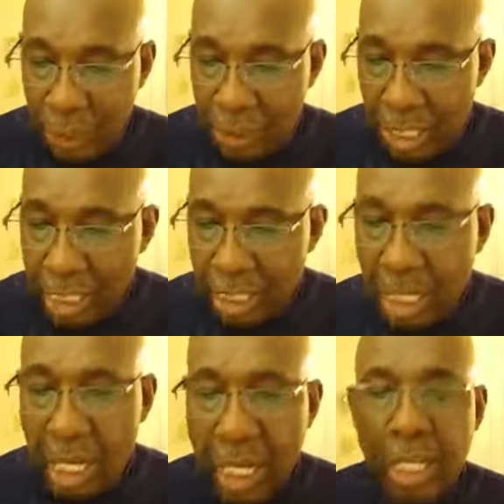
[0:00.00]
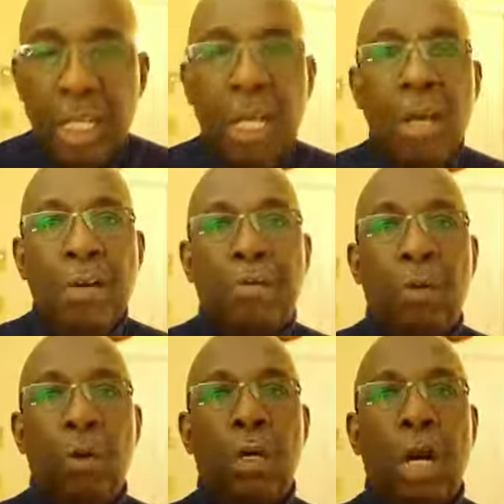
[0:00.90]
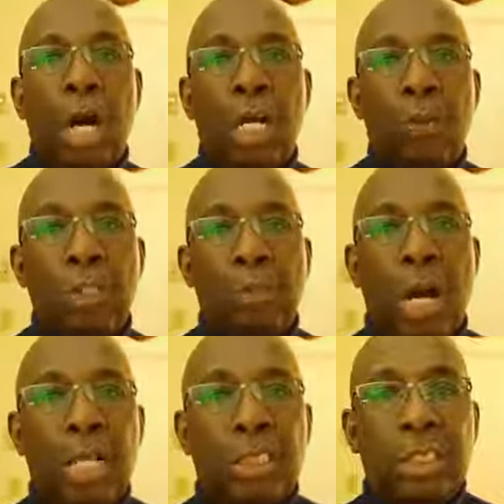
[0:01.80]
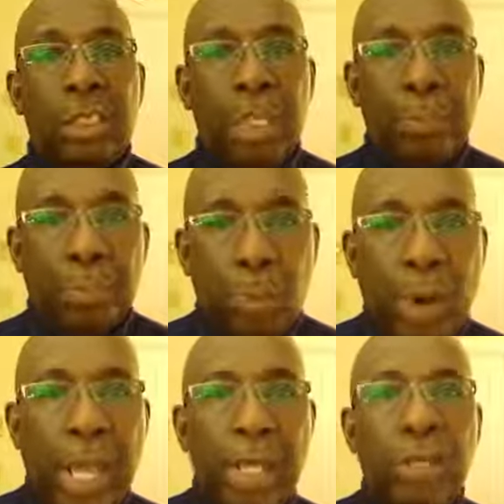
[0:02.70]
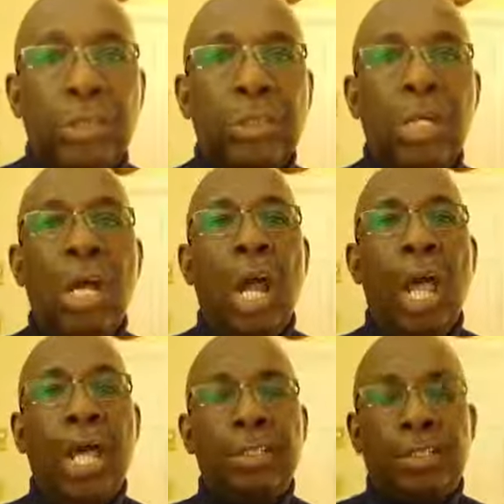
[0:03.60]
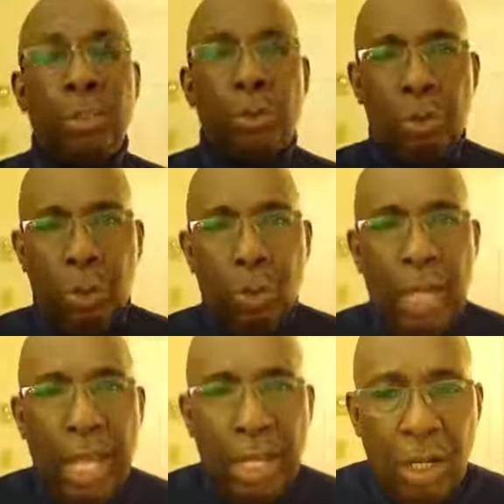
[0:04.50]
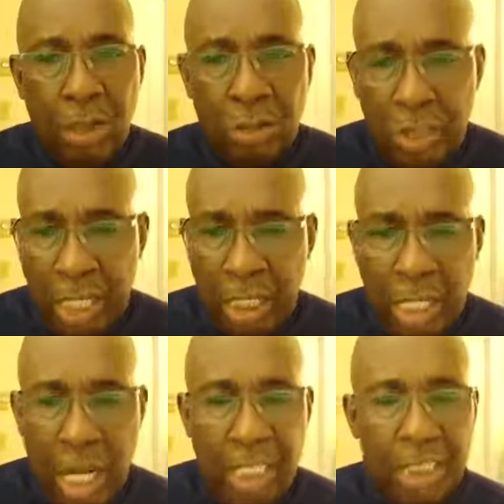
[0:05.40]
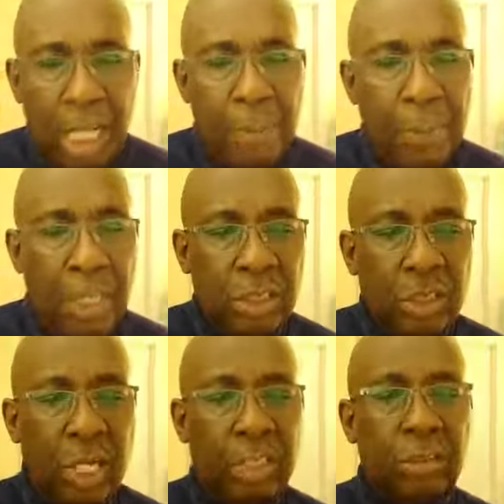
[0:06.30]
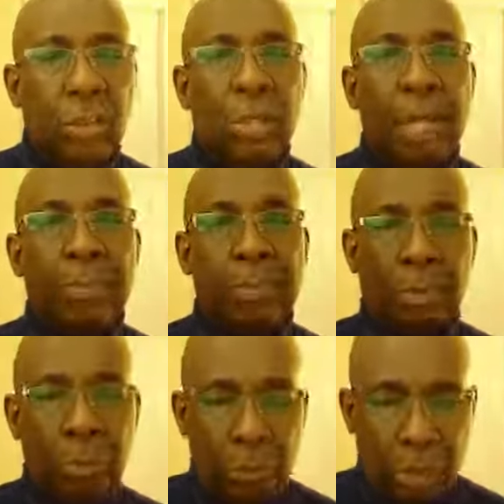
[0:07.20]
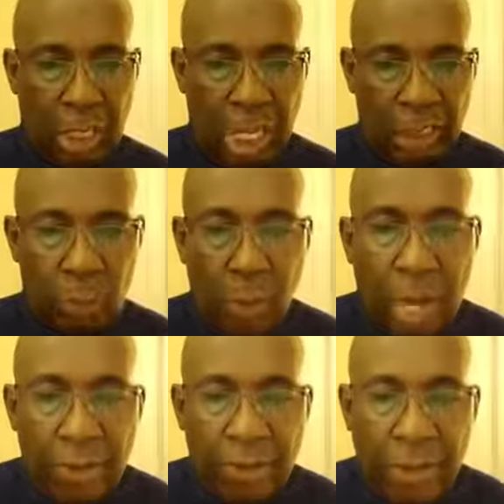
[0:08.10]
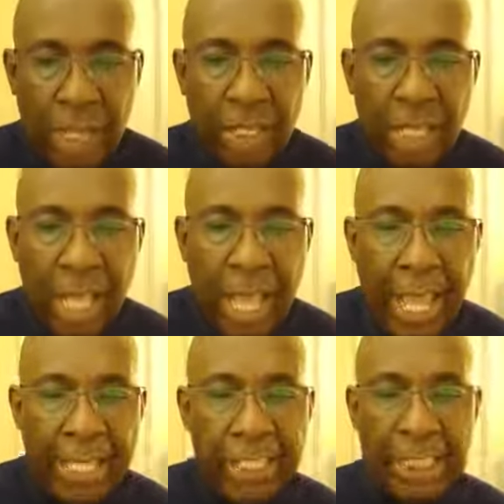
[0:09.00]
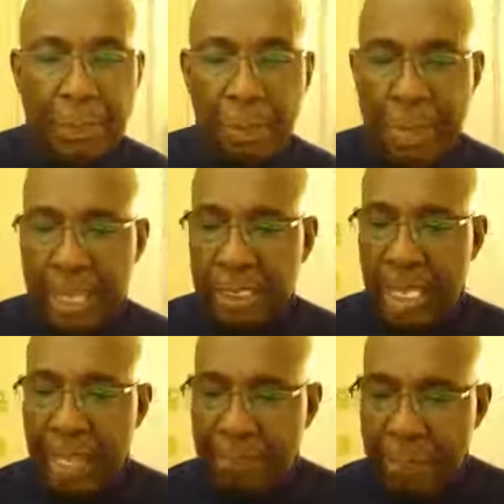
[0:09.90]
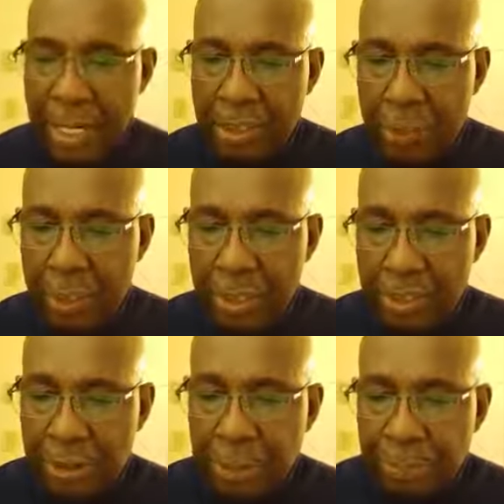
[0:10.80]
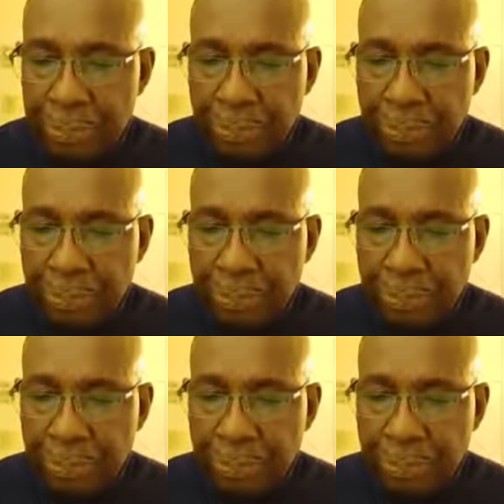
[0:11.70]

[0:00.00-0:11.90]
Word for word: We thank God for all the responses and prayers. And so go ahead on, stay in contact with us. Check us on our two sites of Rock Faith and Simple Balanced Life Ministries.